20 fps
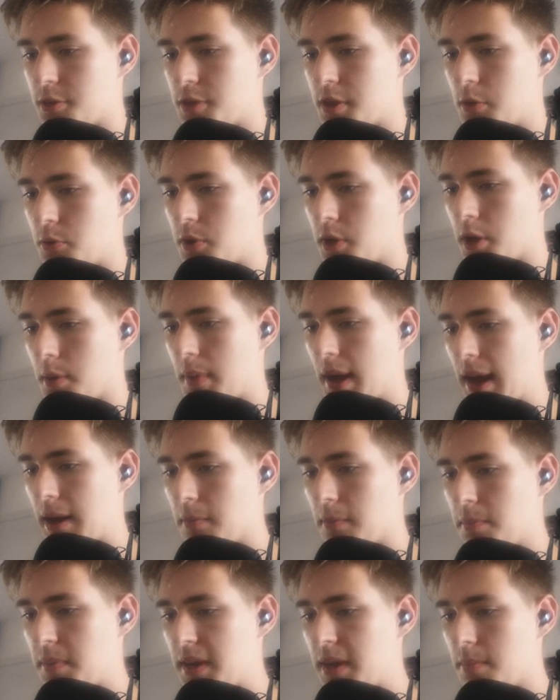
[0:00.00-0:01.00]
Ethereum
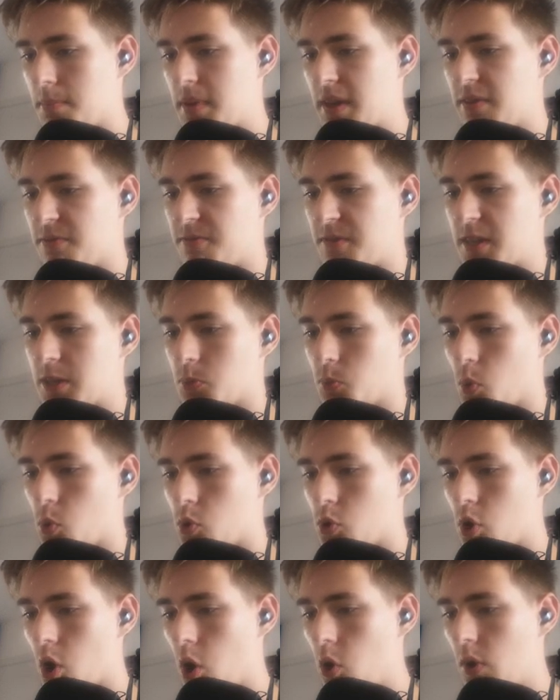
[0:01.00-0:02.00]
and BNB fees
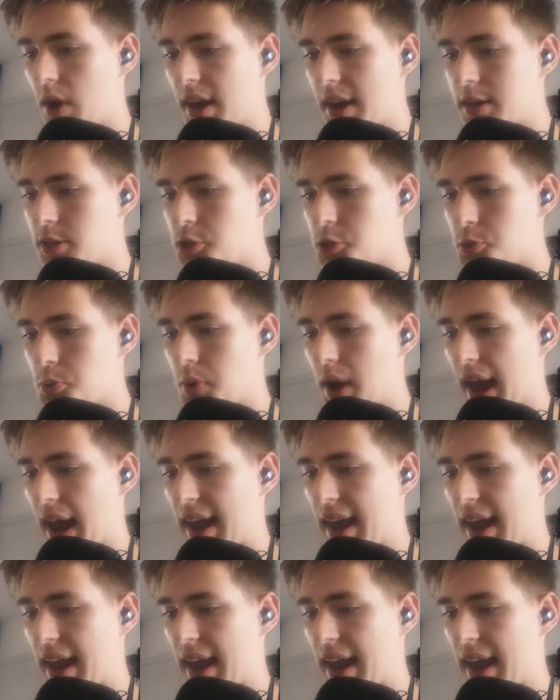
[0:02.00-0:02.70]
will go into